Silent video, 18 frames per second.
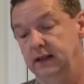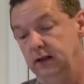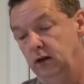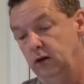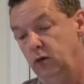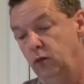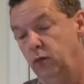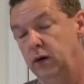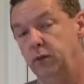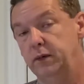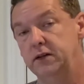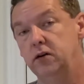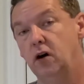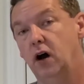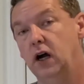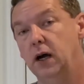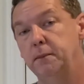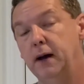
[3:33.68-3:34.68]
when we
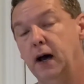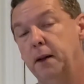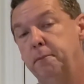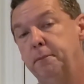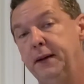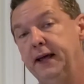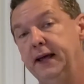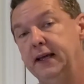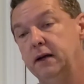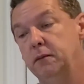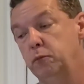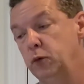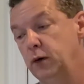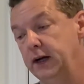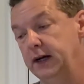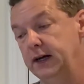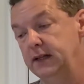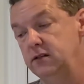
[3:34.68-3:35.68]
talk about baking
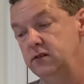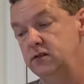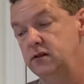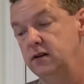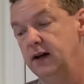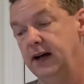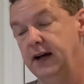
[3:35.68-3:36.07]
breads,